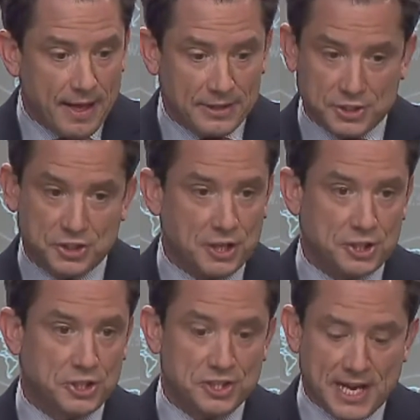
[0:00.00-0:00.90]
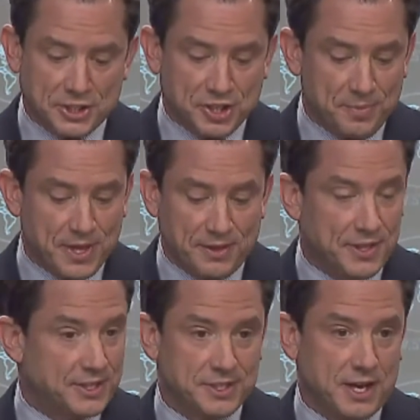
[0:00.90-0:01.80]
and as such, it's not something
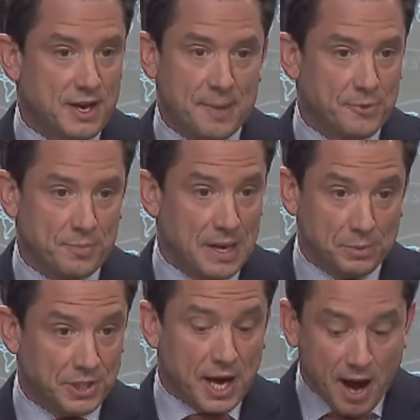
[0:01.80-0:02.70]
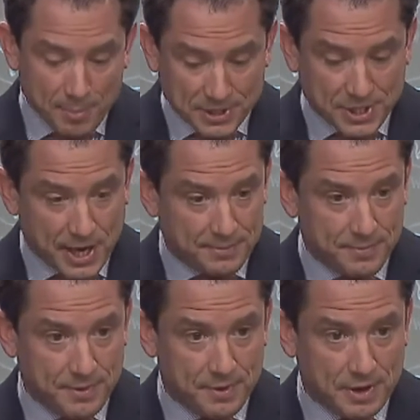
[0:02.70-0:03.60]
that I'm going to be able to comment on.
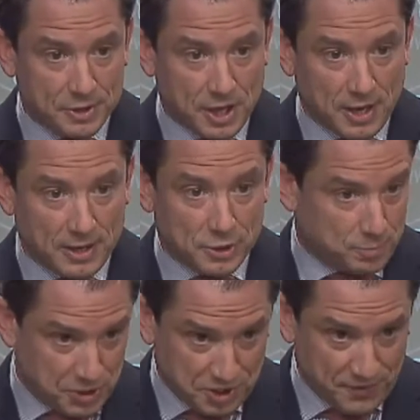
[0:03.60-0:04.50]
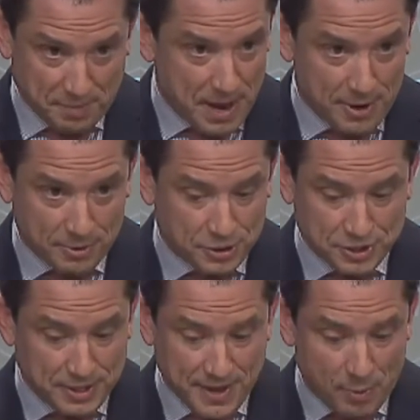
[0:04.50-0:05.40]
Specific
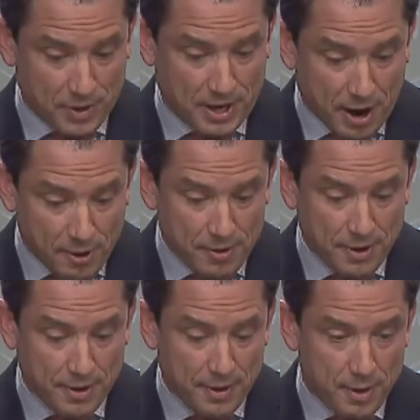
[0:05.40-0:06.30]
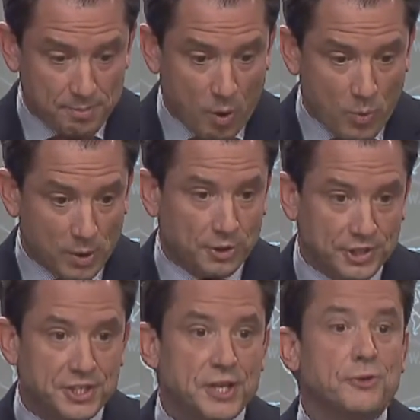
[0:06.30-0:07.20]
matters in that regard, but we will
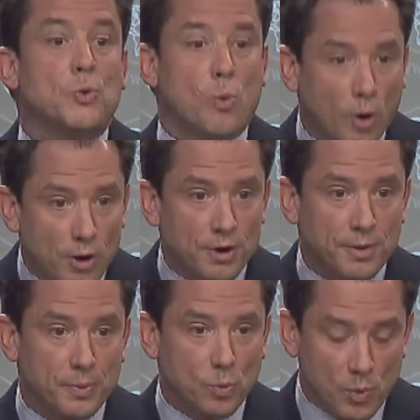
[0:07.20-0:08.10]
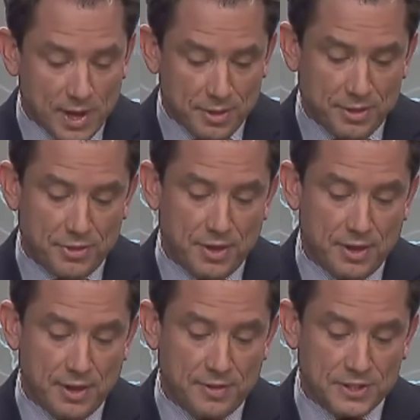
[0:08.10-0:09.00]
continue to work with
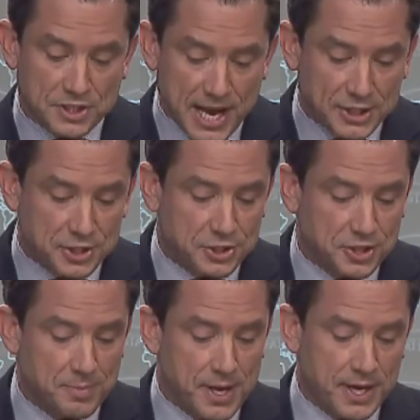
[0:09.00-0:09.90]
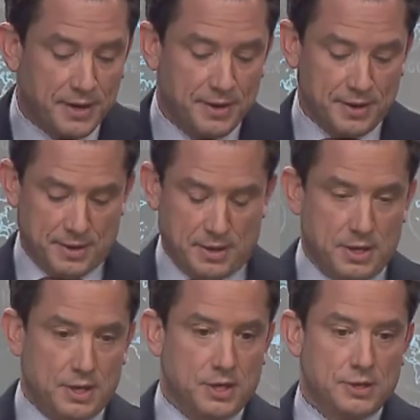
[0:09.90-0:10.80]
the Sanctions Committee
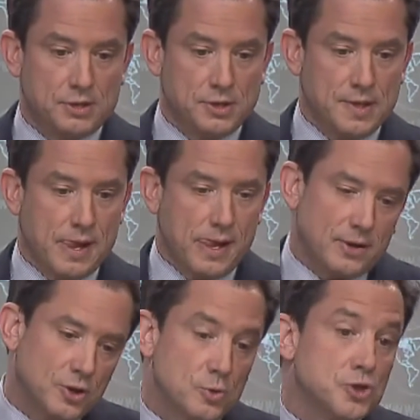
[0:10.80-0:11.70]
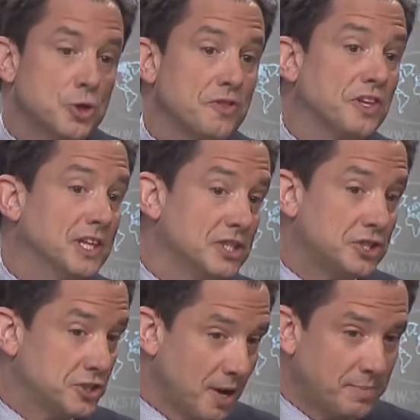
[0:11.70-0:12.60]
to ensure that the
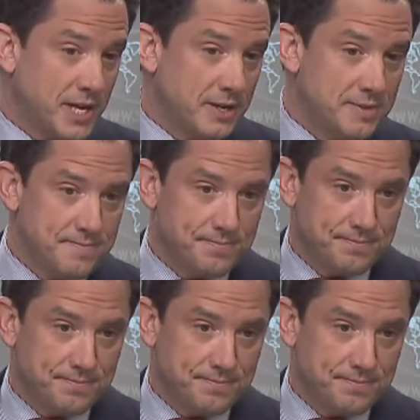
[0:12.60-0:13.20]
list is updated